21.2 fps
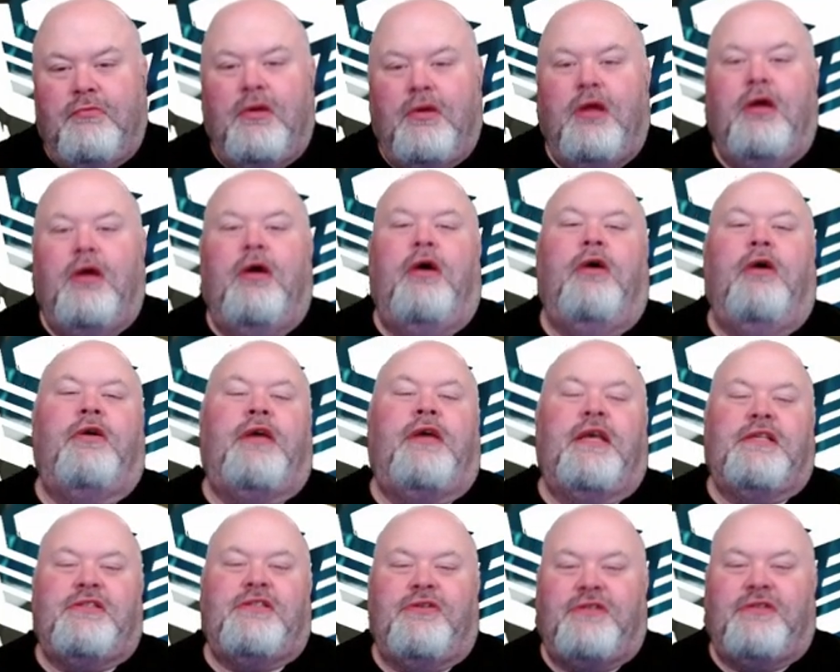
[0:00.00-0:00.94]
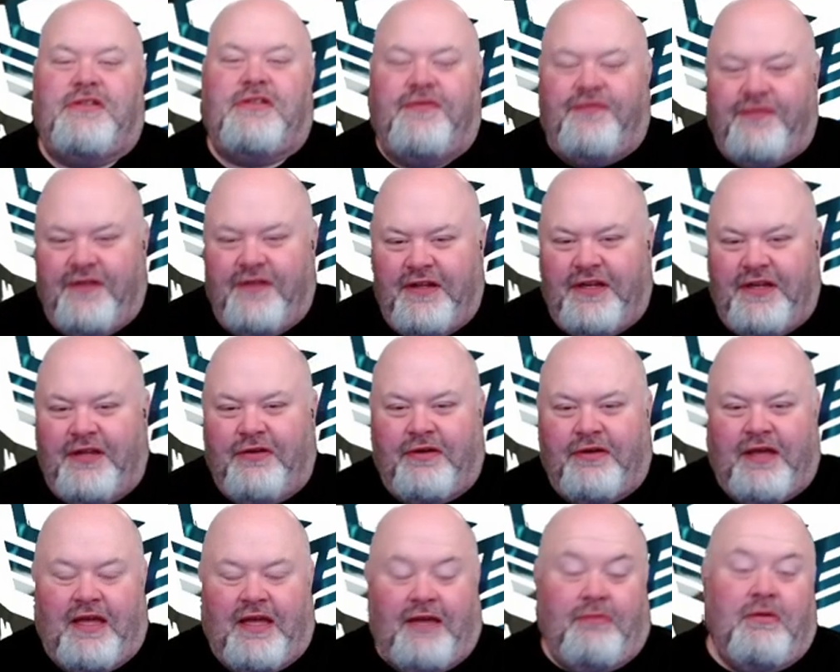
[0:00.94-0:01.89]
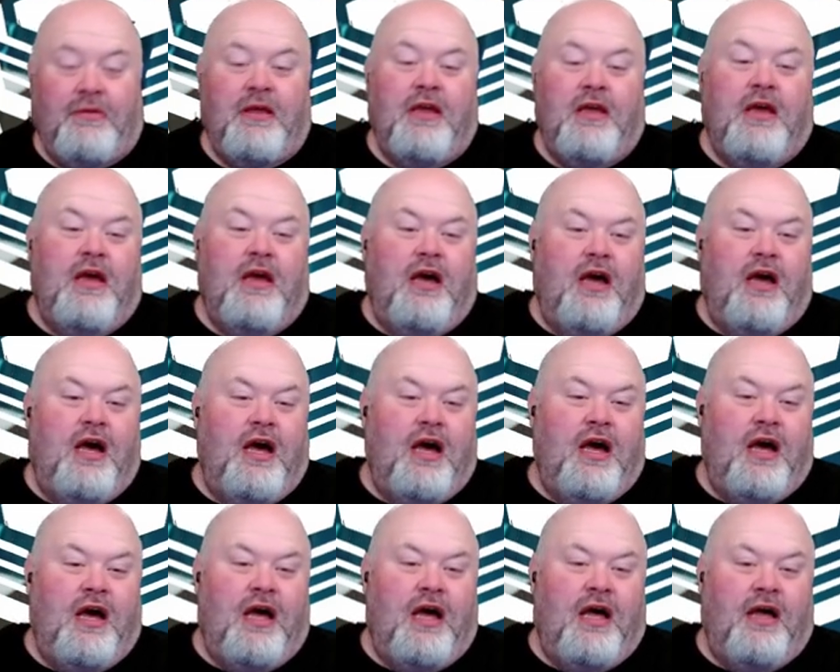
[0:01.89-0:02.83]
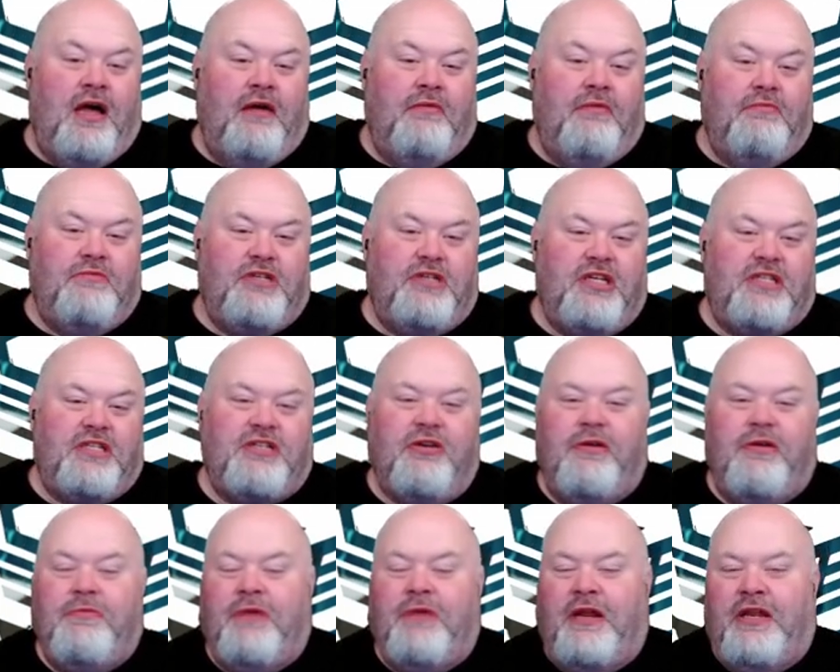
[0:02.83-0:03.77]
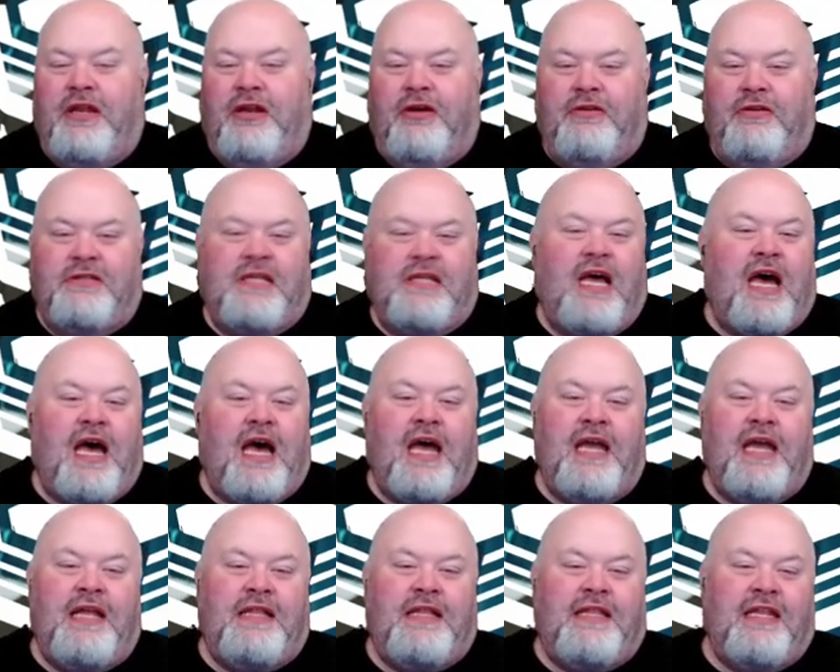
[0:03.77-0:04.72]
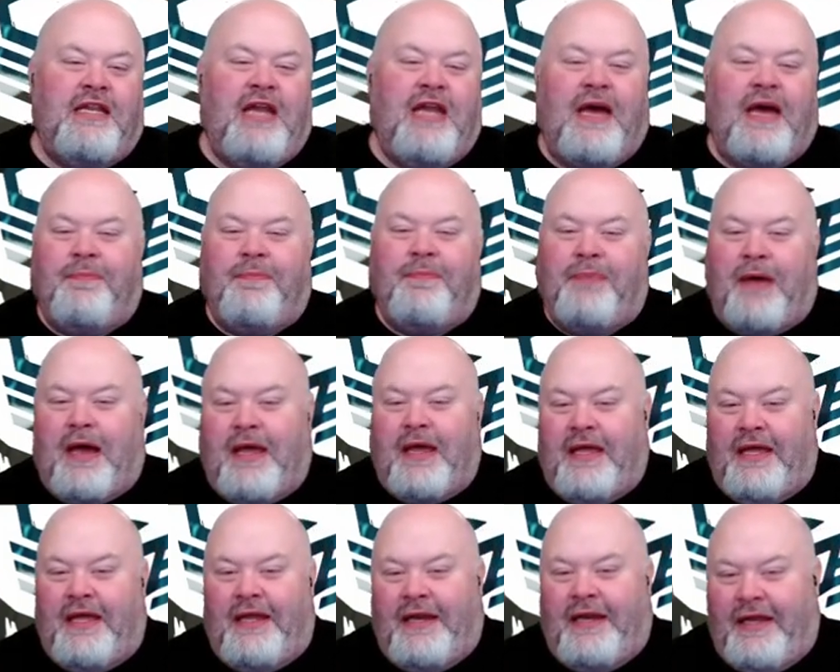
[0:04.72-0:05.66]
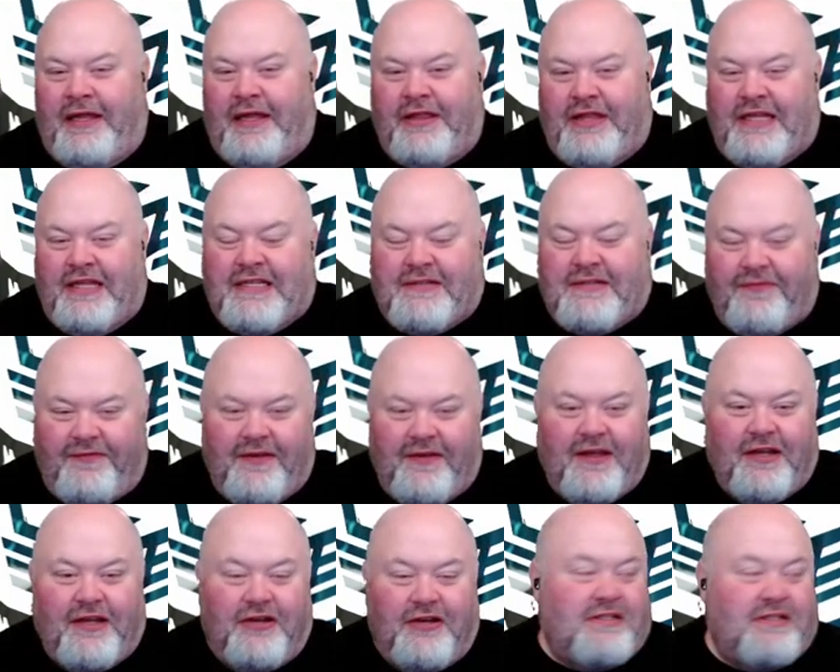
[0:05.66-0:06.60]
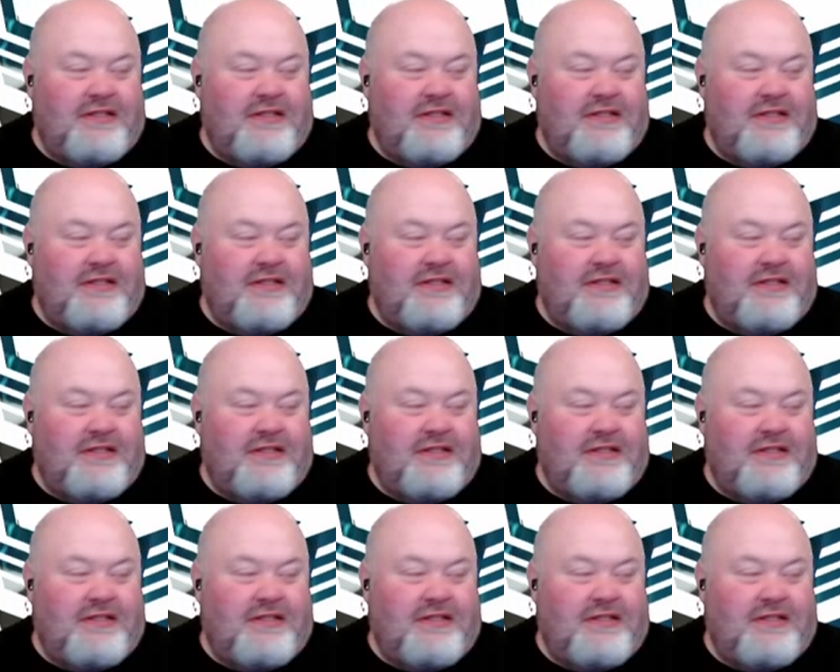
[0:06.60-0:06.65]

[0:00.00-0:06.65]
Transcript: Okay, so it's a video game. Uh, just so everybody knows, I did not buy any of these figures.